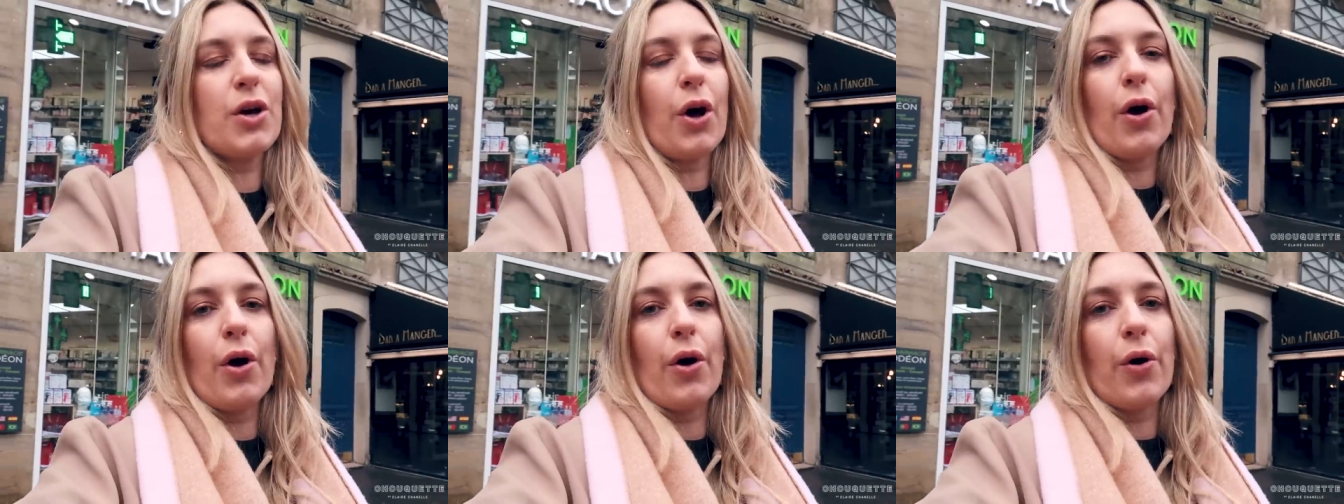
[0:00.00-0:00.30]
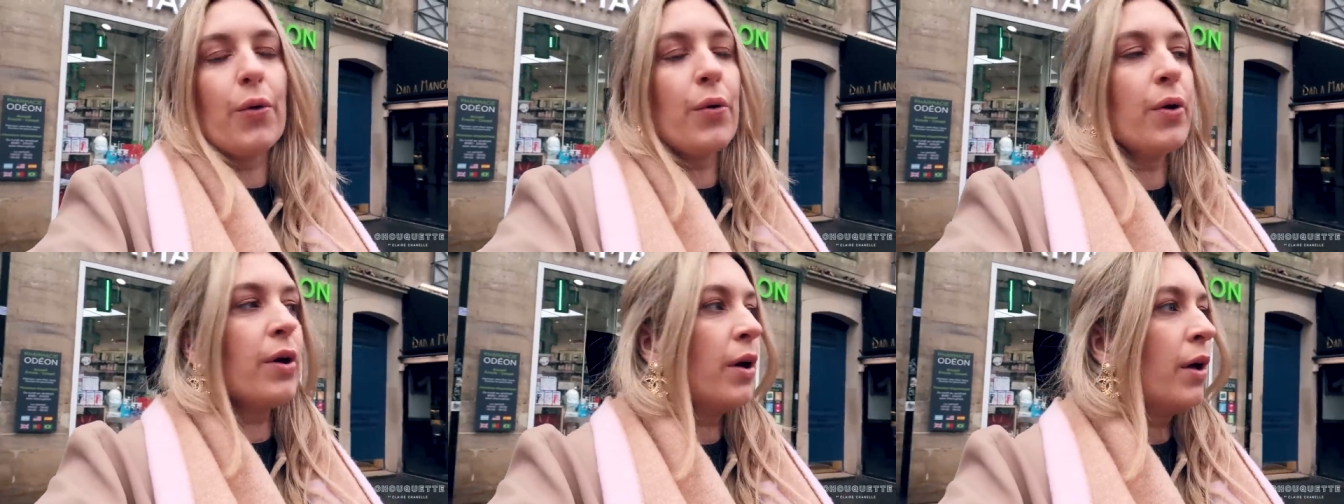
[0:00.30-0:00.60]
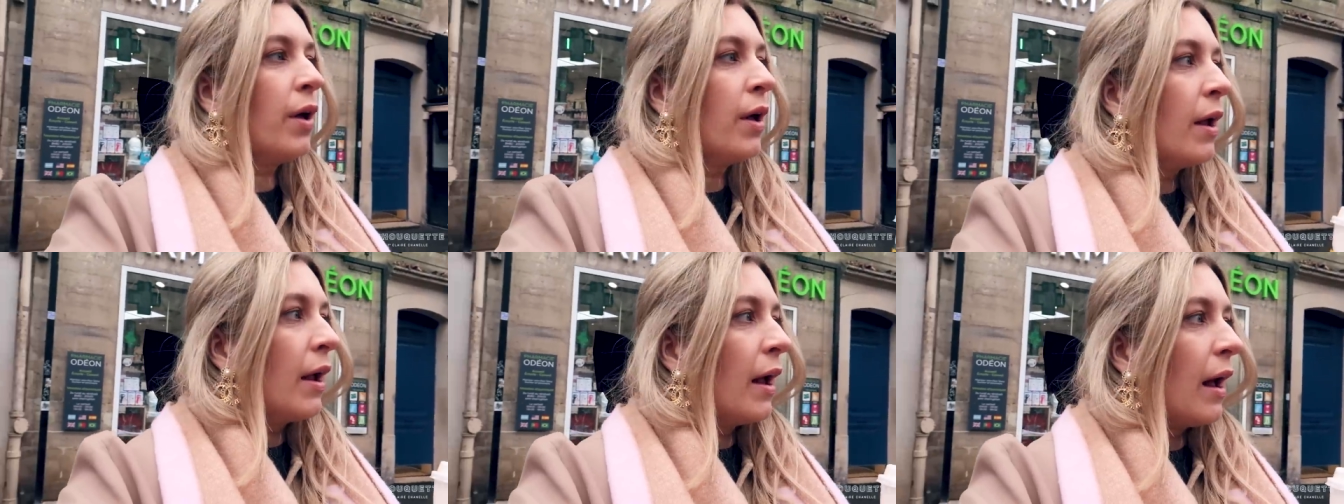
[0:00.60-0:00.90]
to go
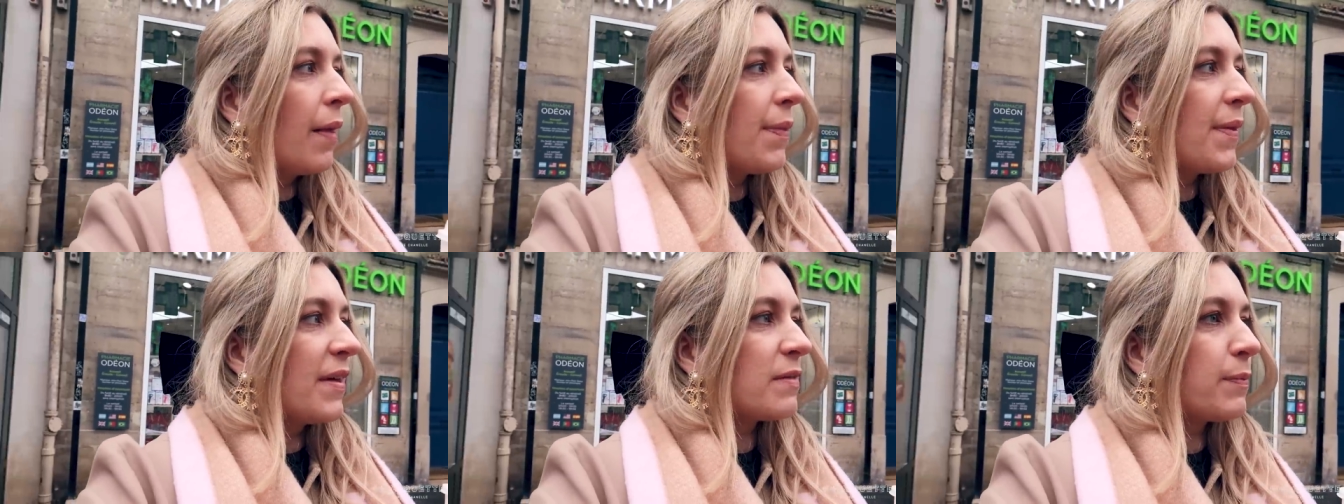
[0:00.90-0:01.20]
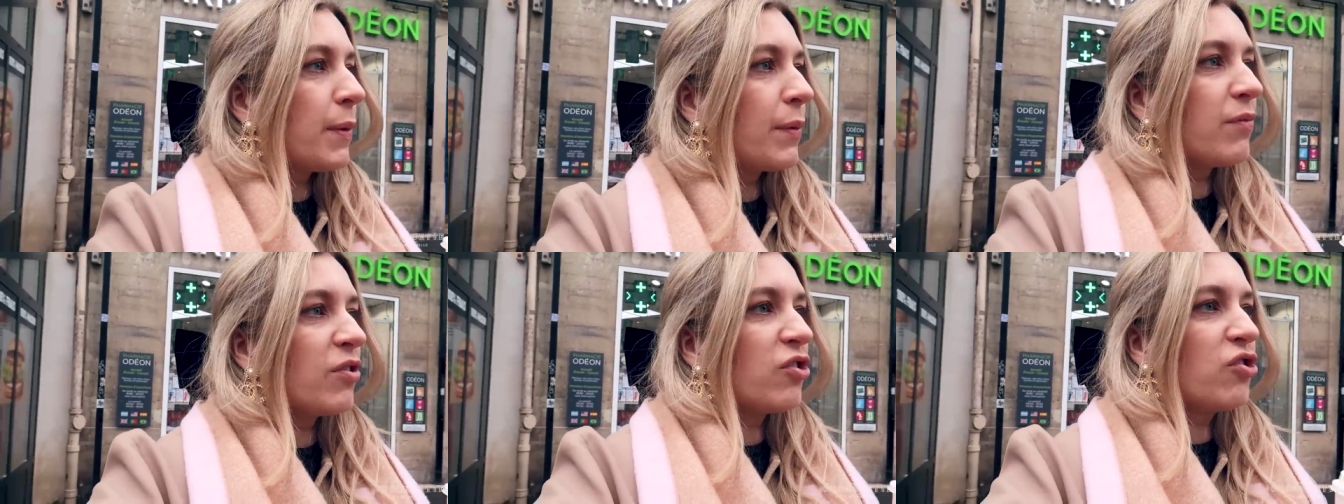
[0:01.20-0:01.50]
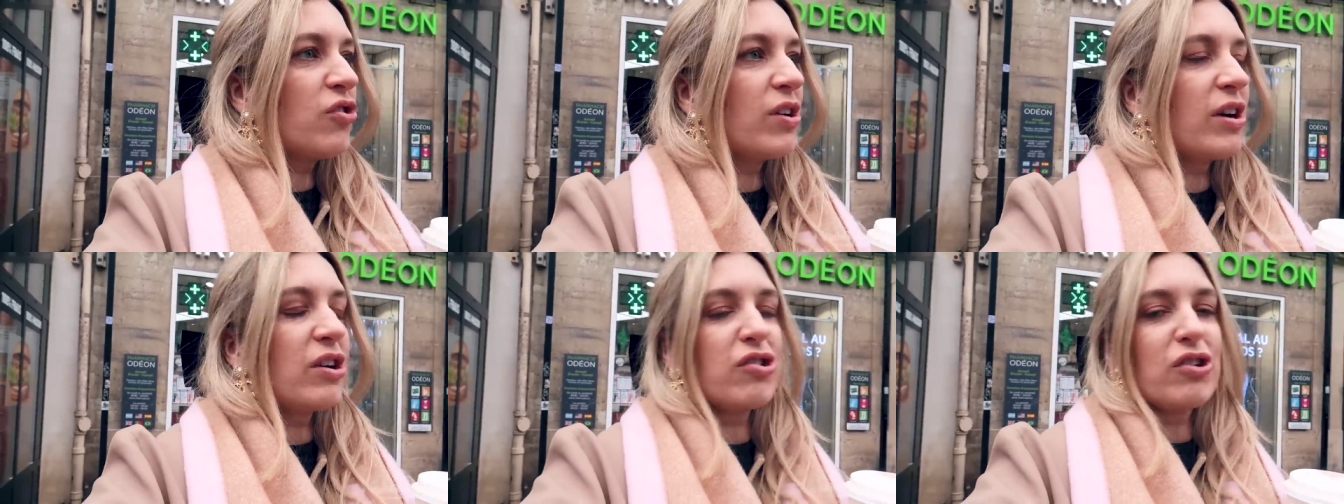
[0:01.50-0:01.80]
and there's been
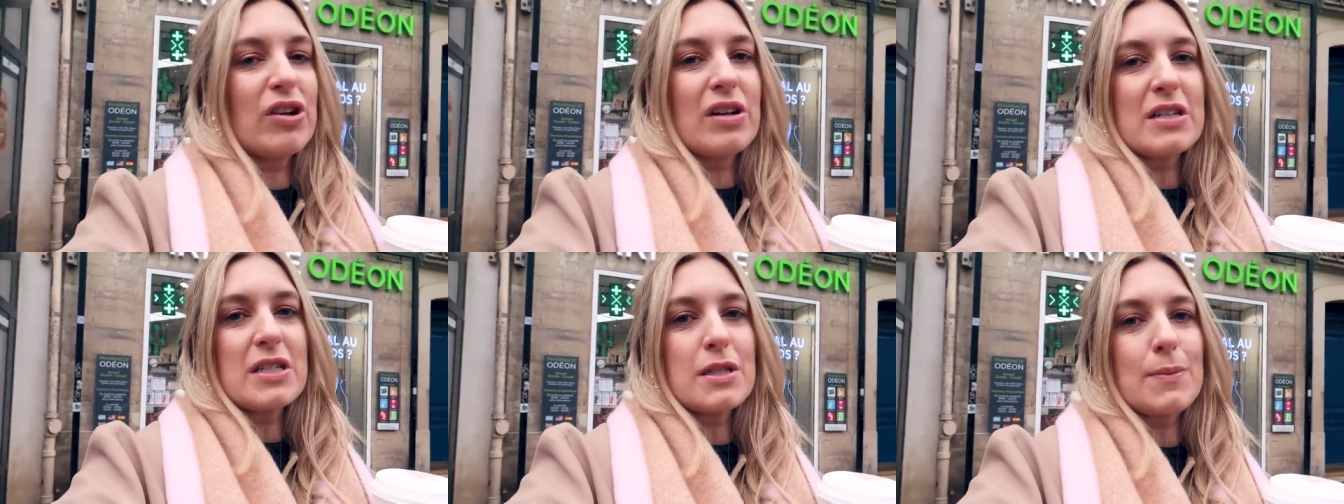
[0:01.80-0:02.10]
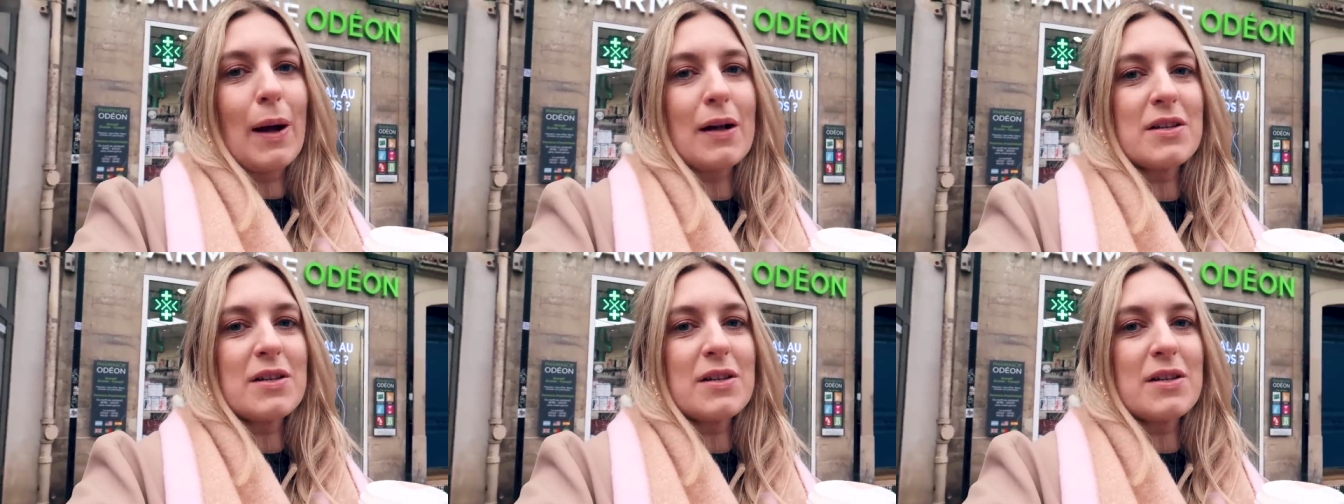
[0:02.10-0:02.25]
restrictions,